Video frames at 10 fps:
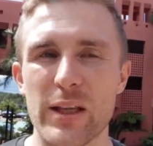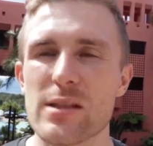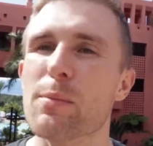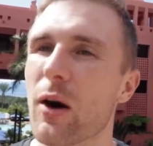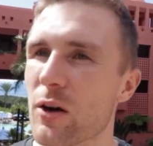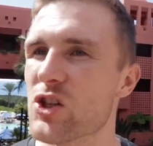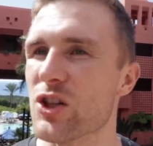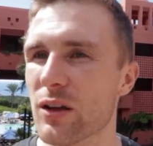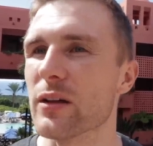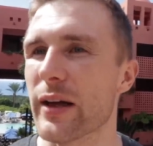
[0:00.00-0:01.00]
that's
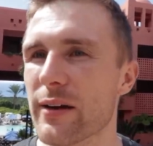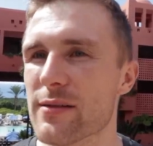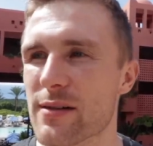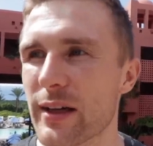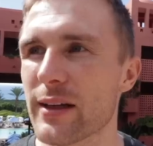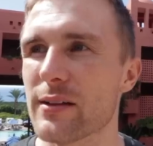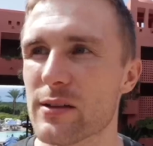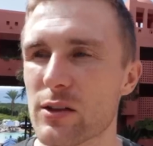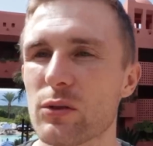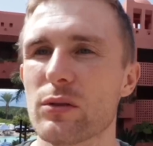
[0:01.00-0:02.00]
marginal gains, right?
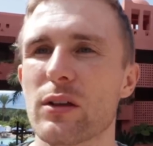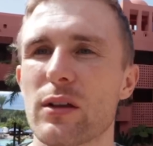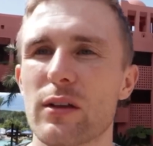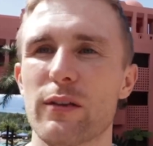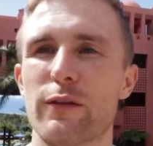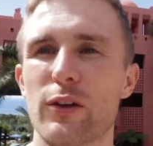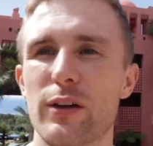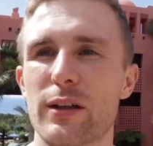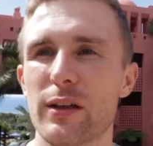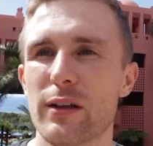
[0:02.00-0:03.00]
So
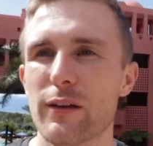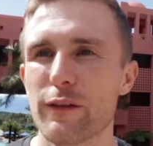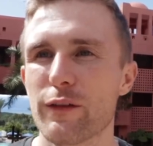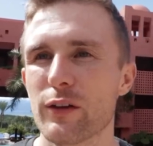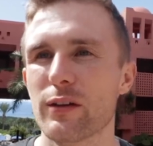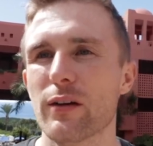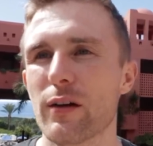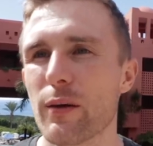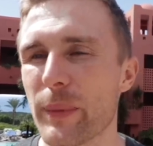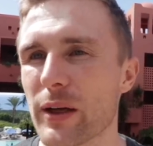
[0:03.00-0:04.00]
for the for
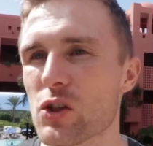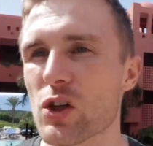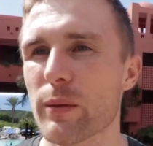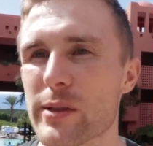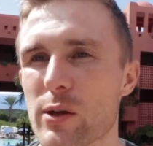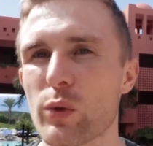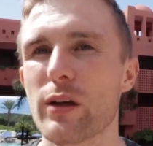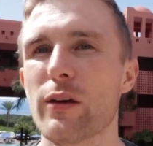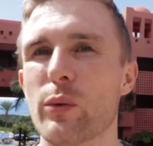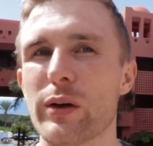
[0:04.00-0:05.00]
the big jumps
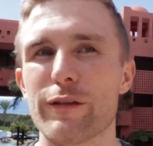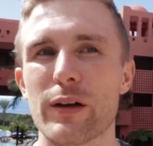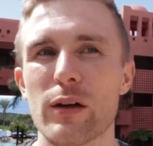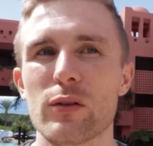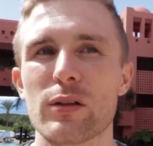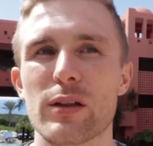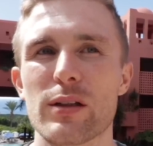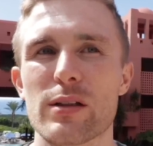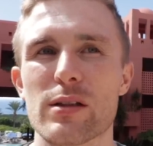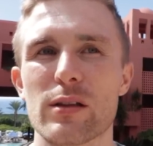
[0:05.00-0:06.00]
we we found,
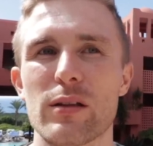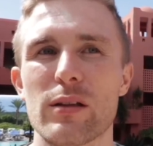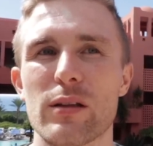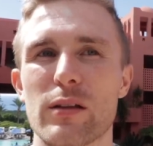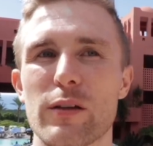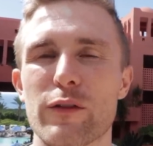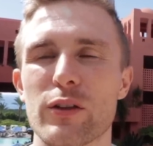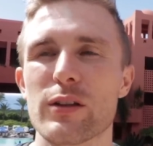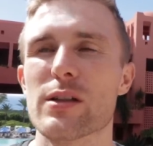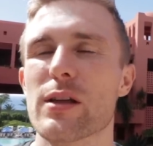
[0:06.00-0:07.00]
it's uh, the
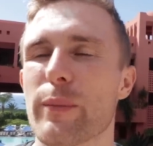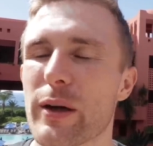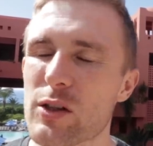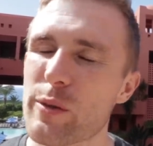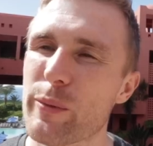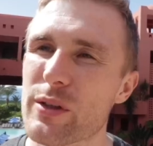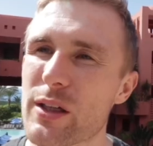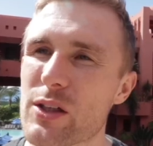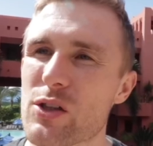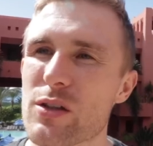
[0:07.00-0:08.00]
difference in puncture
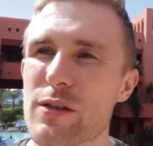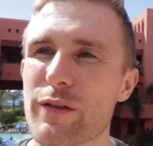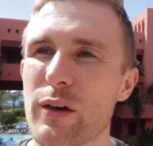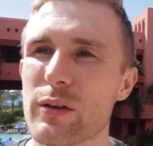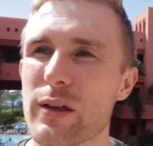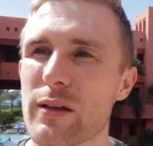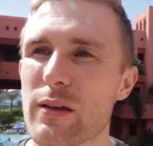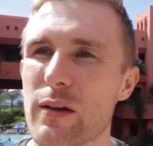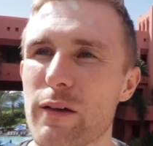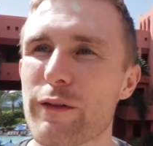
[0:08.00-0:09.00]
protection is found at
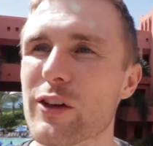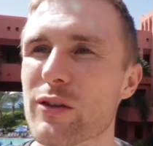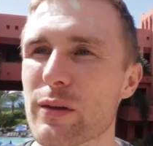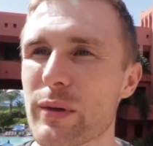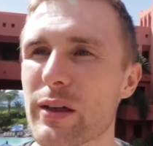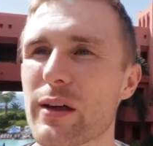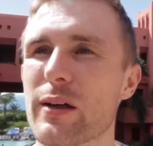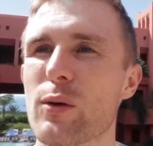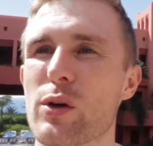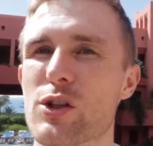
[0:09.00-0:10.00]
the Vectran
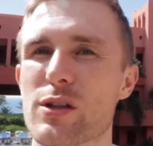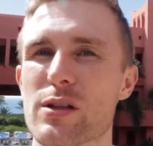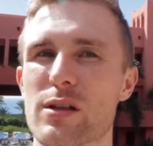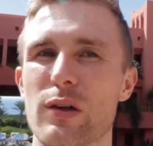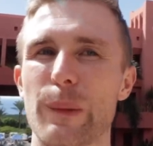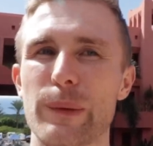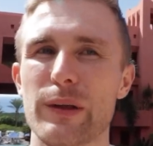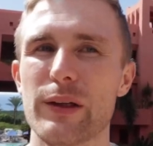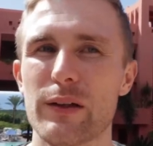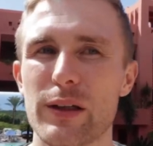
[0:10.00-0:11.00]
breaker, which is
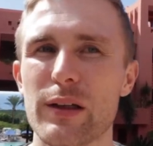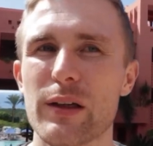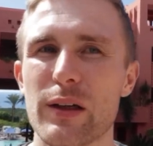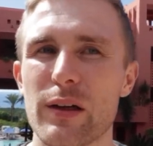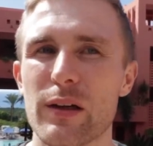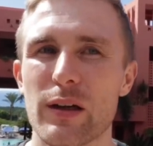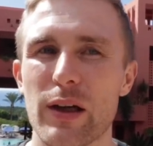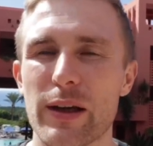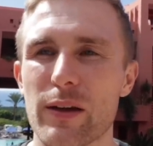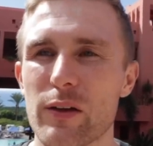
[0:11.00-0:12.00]
completely
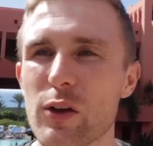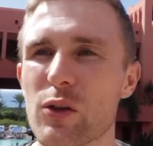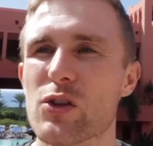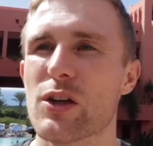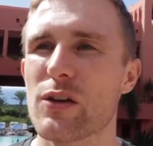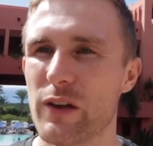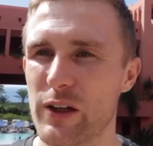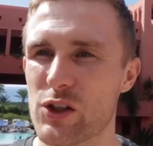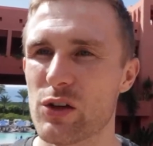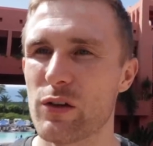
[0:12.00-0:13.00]
like new
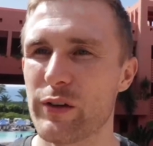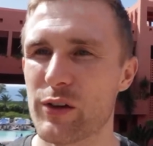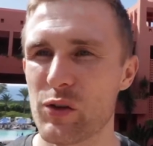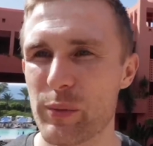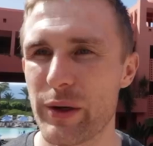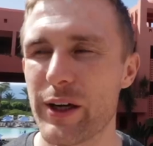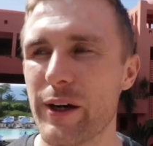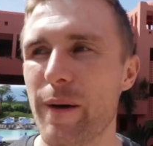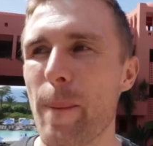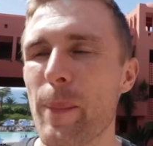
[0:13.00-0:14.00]
generation of Vectran
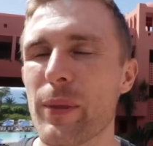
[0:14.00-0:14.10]
breaker